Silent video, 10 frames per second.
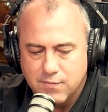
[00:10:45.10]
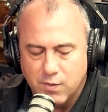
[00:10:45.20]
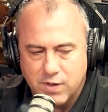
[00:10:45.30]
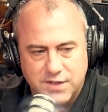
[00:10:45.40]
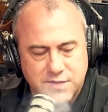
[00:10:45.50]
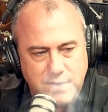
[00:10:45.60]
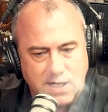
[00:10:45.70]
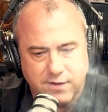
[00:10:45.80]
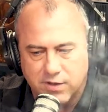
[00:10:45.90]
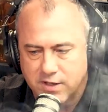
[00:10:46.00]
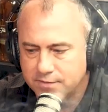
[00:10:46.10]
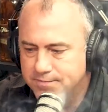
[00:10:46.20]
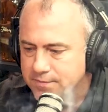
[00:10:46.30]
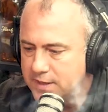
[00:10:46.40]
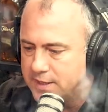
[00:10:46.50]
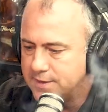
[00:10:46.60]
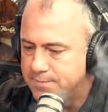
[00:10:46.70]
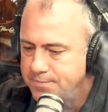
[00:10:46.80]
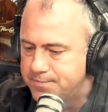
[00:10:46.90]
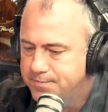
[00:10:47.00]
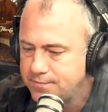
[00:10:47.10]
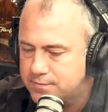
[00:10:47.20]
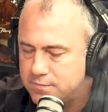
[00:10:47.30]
What else we got going on?